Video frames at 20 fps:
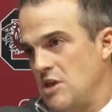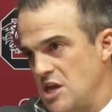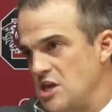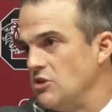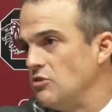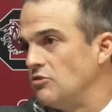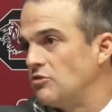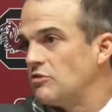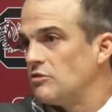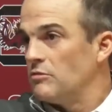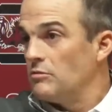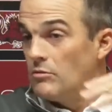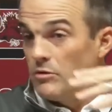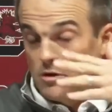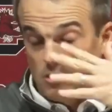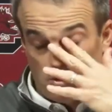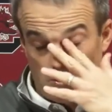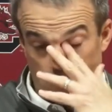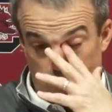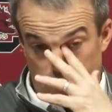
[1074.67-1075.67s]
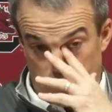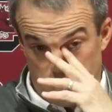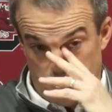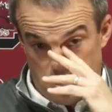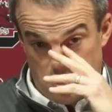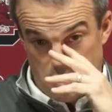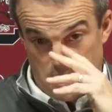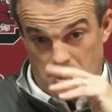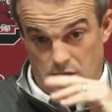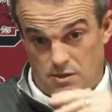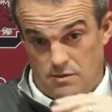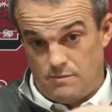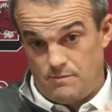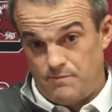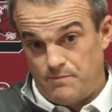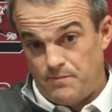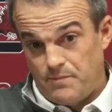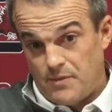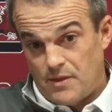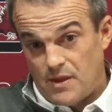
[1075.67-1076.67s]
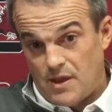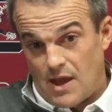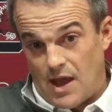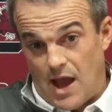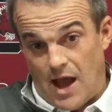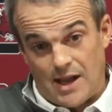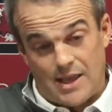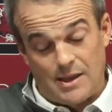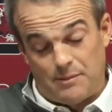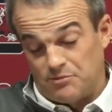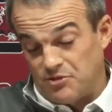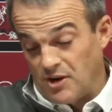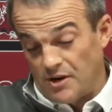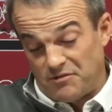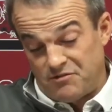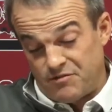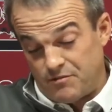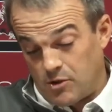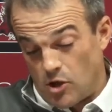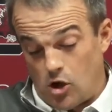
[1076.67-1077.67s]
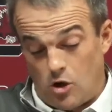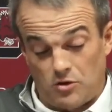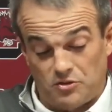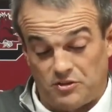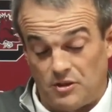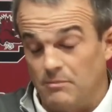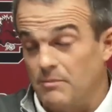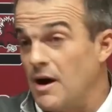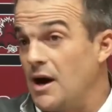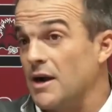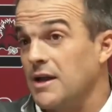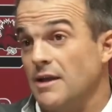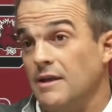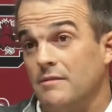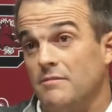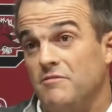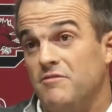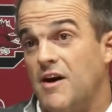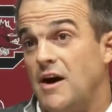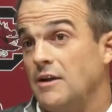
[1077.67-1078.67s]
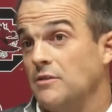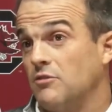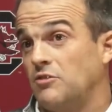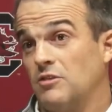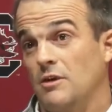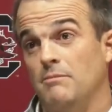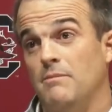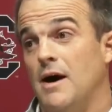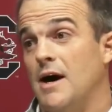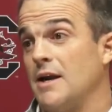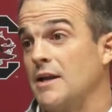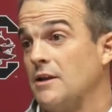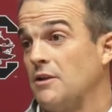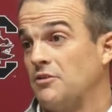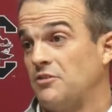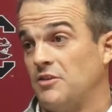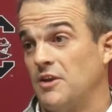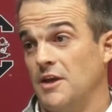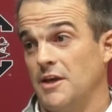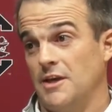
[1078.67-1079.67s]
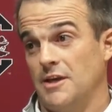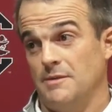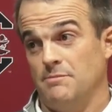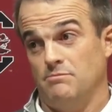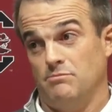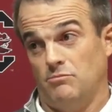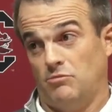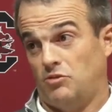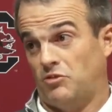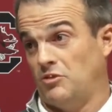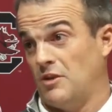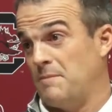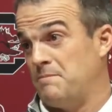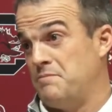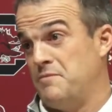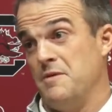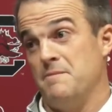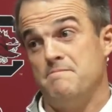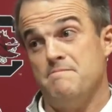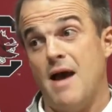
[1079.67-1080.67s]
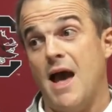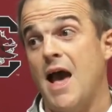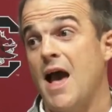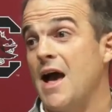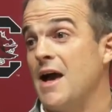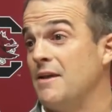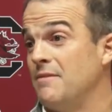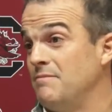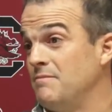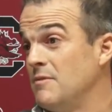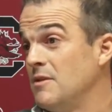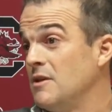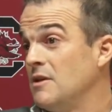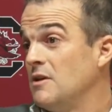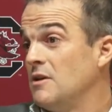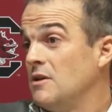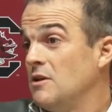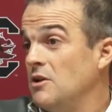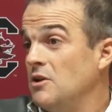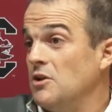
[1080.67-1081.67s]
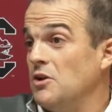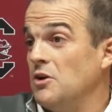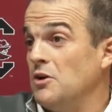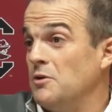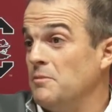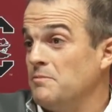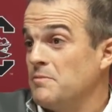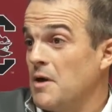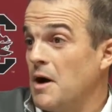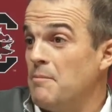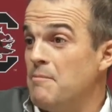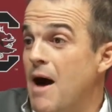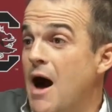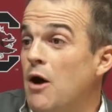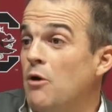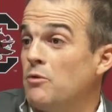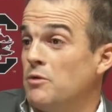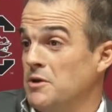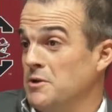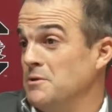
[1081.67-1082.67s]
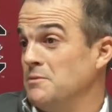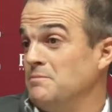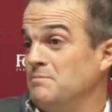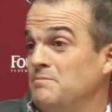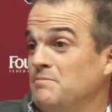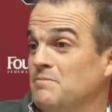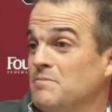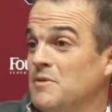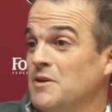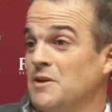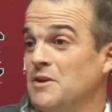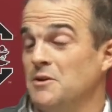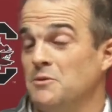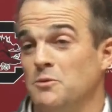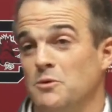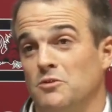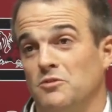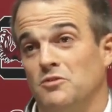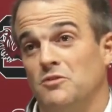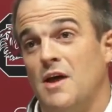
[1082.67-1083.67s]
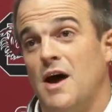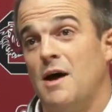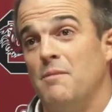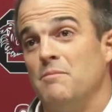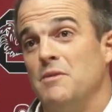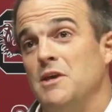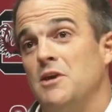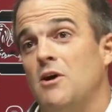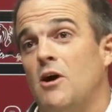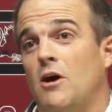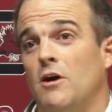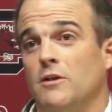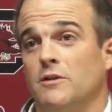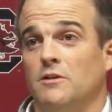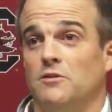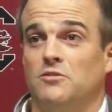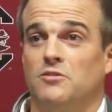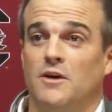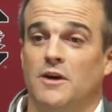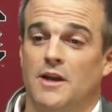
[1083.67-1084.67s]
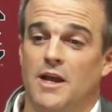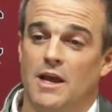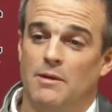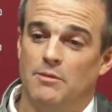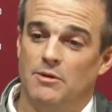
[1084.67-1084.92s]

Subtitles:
is, you know, and I kept trying to call somebody and find somebody to say something bad, you know, about him. And it was not me calling and saying,